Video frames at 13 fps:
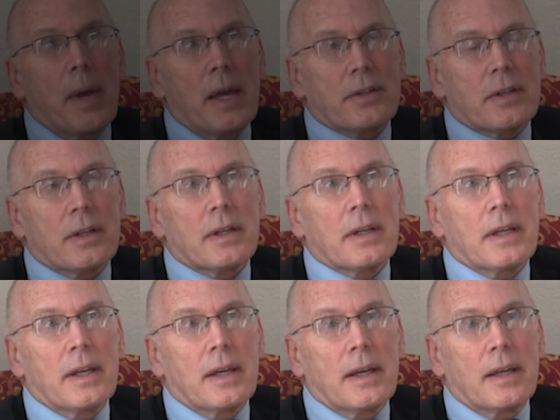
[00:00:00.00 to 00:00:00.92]
mention
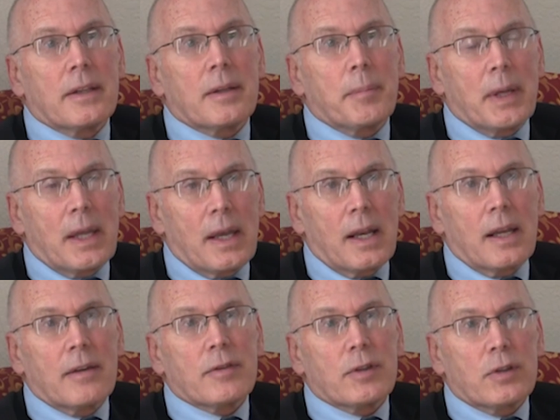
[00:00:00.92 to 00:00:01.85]
at the
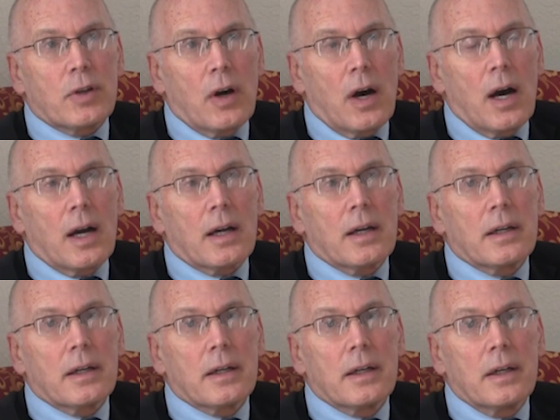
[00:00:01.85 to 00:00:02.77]
beginning of the talk,
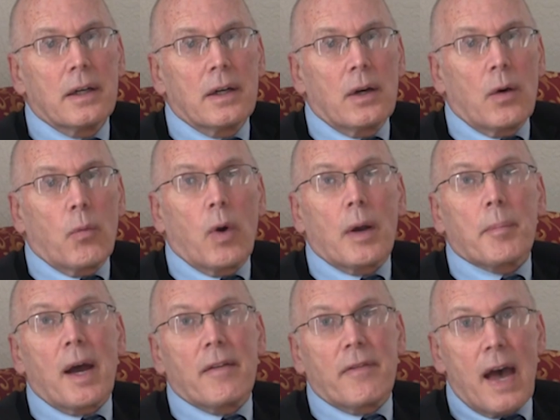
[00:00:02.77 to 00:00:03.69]

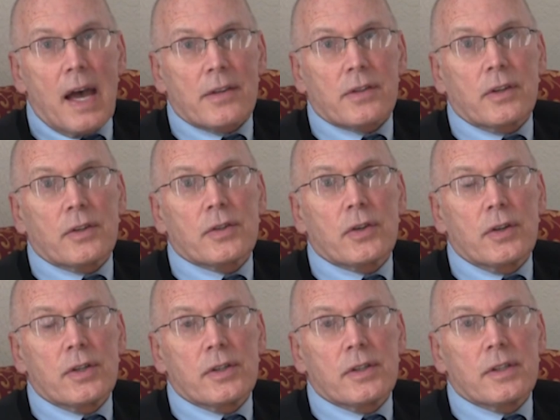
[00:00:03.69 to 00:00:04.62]
what my vascular
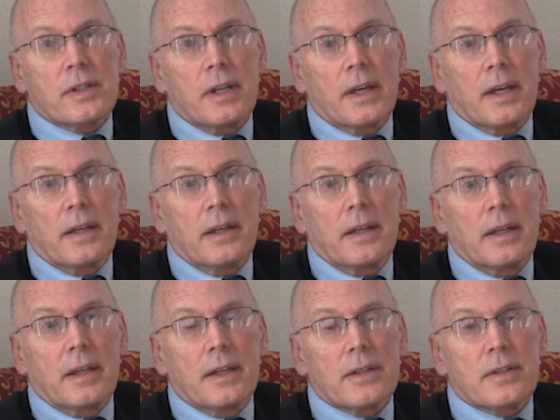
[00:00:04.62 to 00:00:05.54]
surgeons did
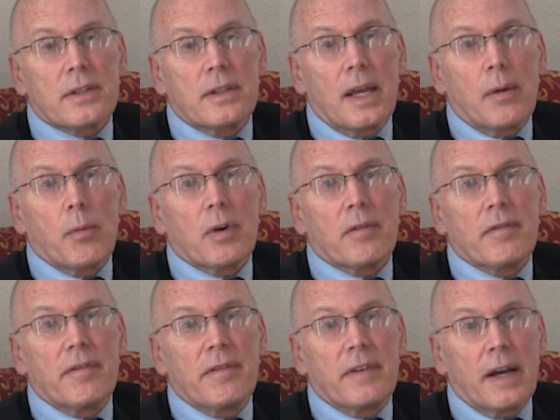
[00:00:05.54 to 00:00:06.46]
is they were
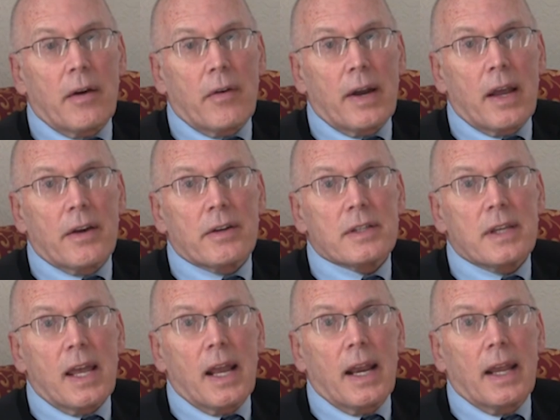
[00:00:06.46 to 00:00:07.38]
very
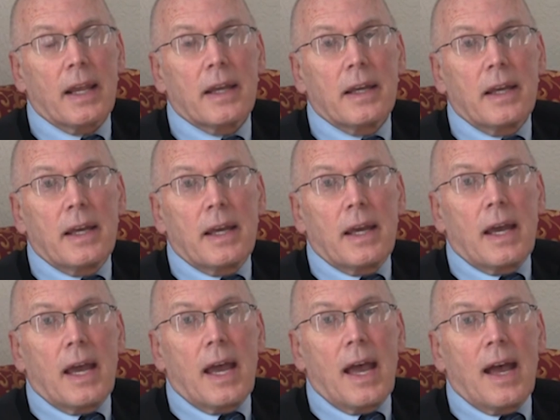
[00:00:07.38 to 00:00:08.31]
understanding,
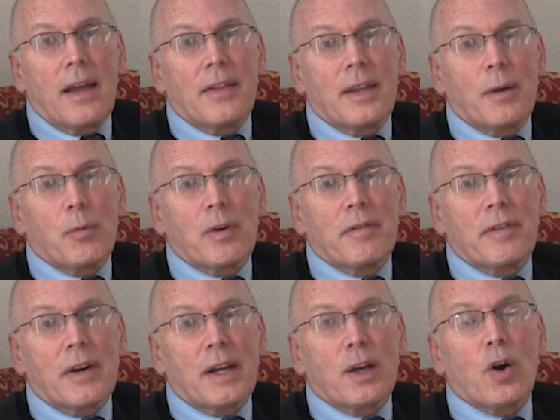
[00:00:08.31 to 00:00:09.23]
and they were
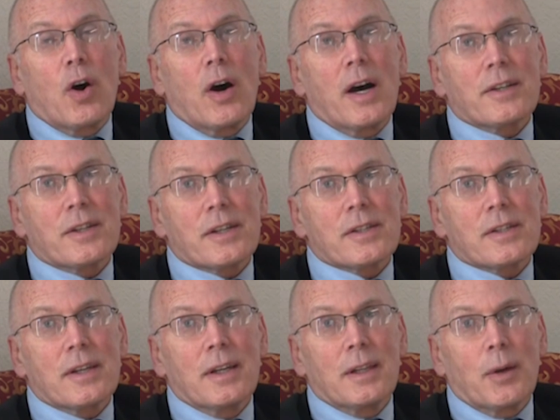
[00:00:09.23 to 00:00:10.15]
very
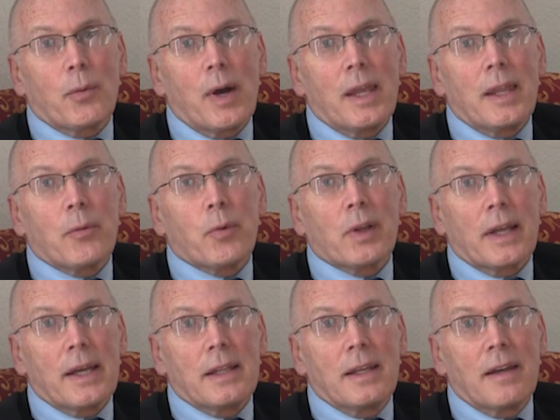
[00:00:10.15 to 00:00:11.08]
cautious in the way they
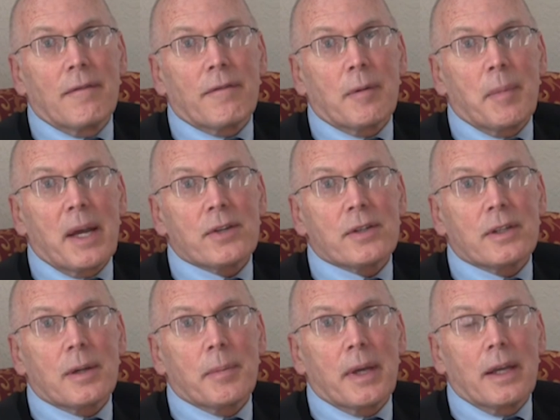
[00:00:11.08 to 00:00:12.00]
relayed the
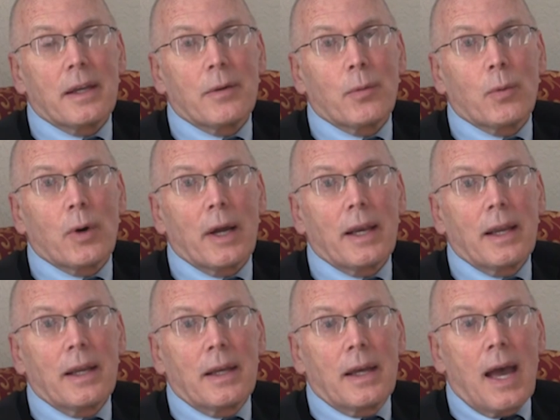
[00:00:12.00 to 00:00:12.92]
information to me. What
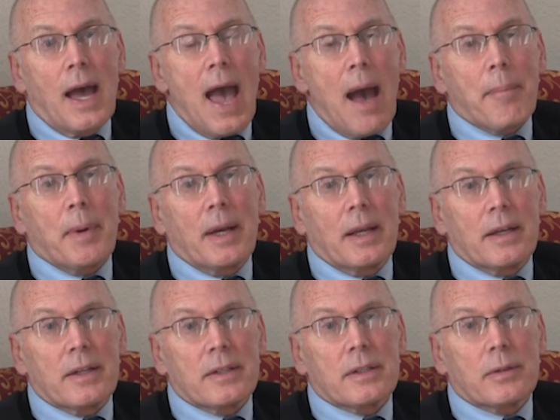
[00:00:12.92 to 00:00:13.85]
happened
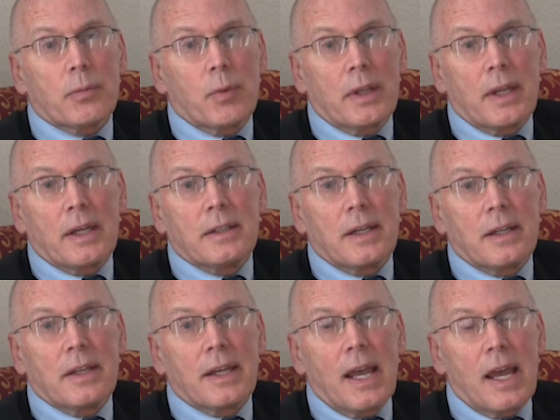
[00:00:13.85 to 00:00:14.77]
is, when they
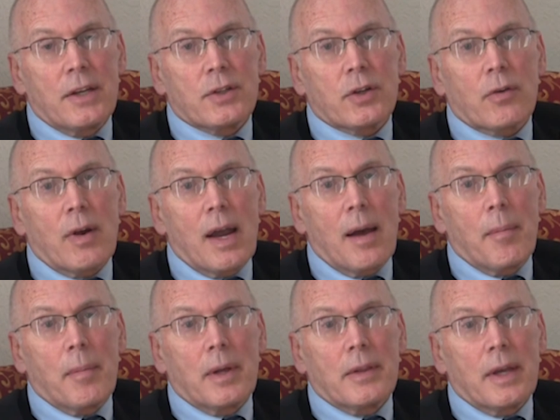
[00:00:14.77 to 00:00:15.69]
did the
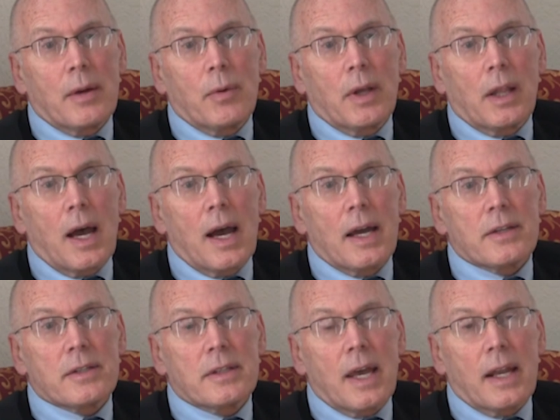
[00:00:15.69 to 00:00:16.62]
angiogram, they
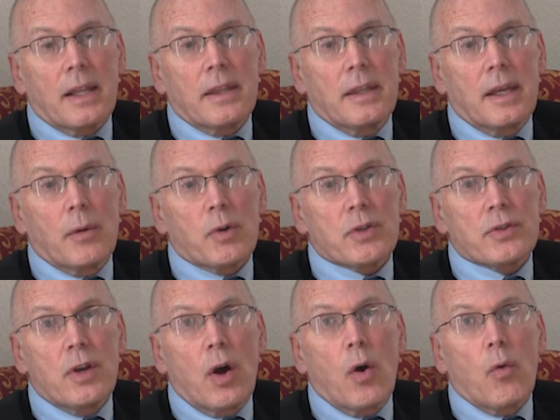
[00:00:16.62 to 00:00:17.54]
realized that there
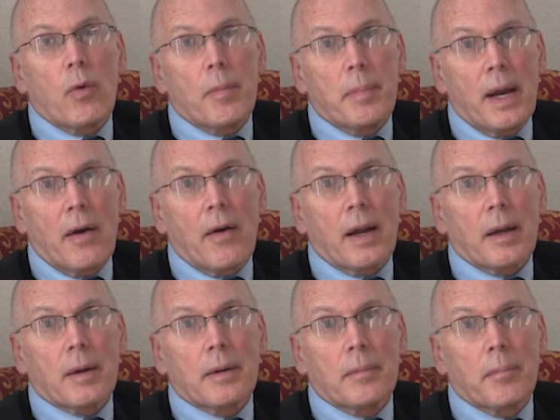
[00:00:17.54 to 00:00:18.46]
was no
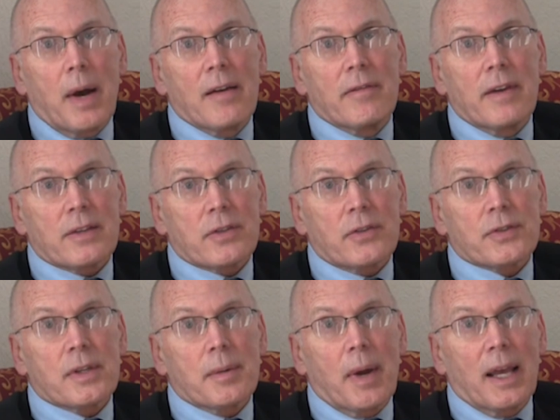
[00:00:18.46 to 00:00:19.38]
repairing my
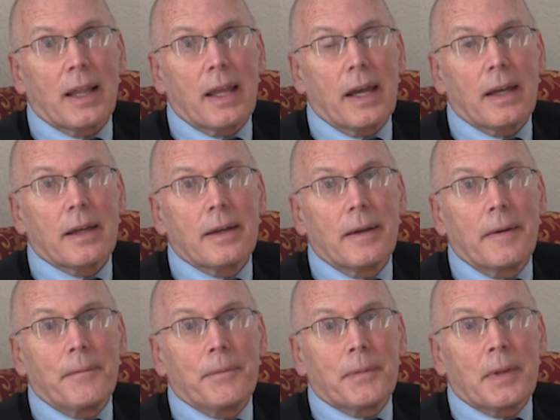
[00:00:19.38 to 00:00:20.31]
vessels in my leg.
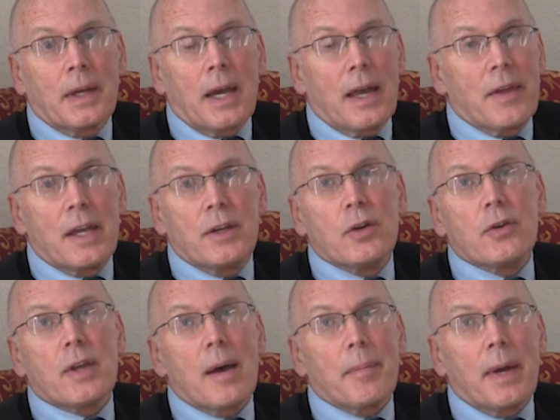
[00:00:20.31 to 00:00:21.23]
And they
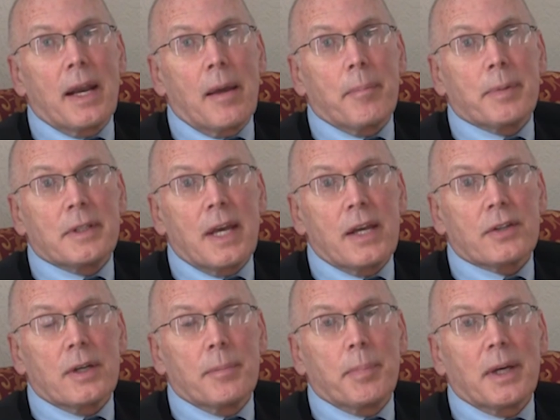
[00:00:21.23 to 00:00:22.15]
knew that meant
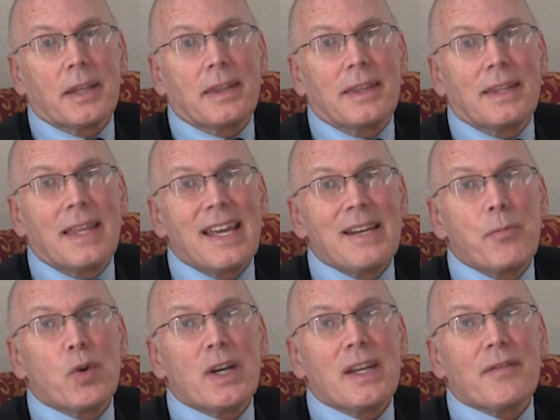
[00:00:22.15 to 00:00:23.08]
amputation, but they
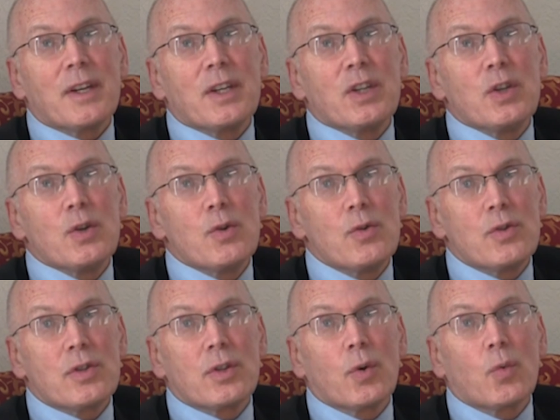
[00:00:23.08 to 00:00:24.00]
wouldn't even
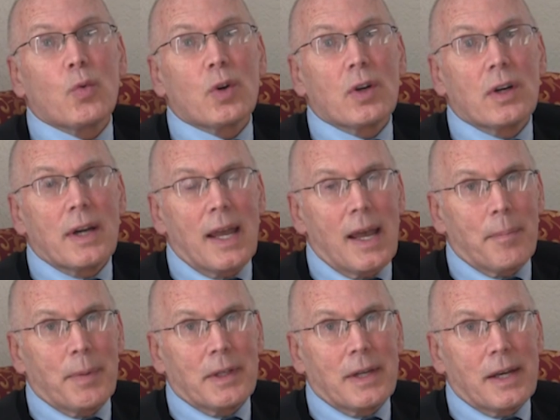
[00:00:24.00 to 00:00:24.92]
use the word
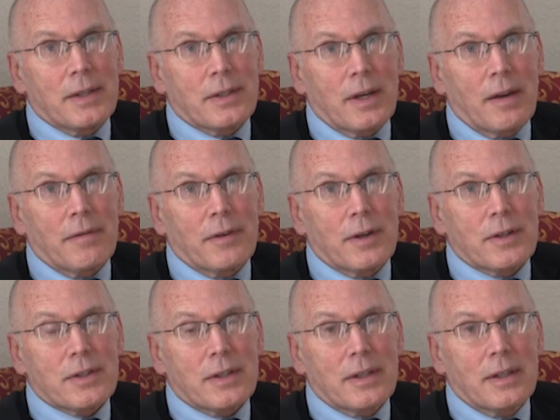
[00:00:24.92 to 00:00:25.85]
amputation at
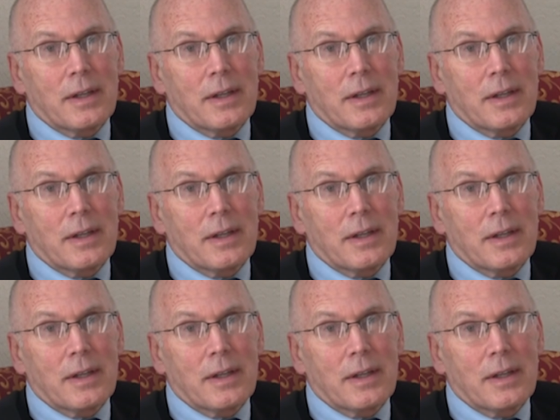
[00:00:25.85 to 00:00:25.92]
first.